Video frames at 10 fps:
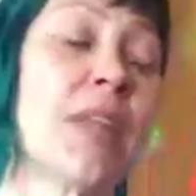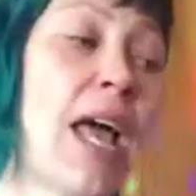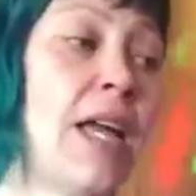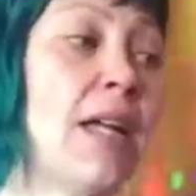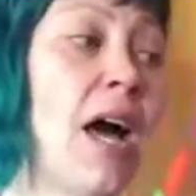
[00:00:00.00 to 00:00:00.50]

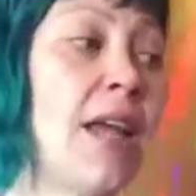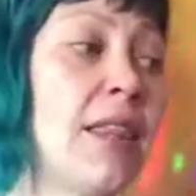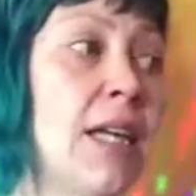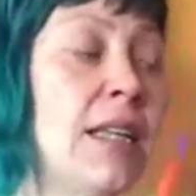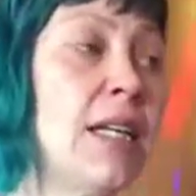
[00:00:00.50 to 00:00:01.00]
And I
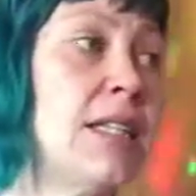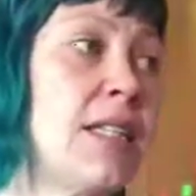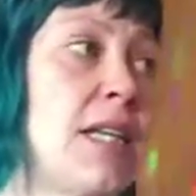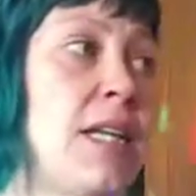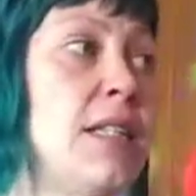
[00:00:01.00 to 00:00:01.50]
think that
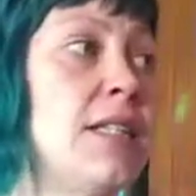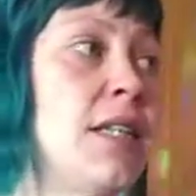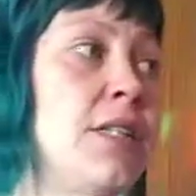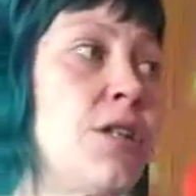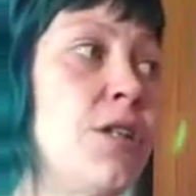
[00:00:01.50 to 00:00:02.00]
it's
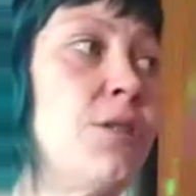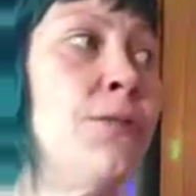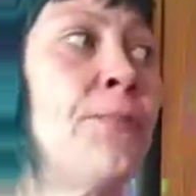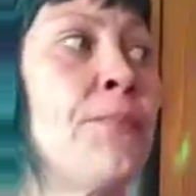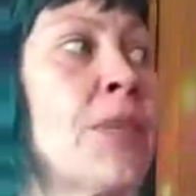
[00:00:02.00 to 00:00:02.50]
easy to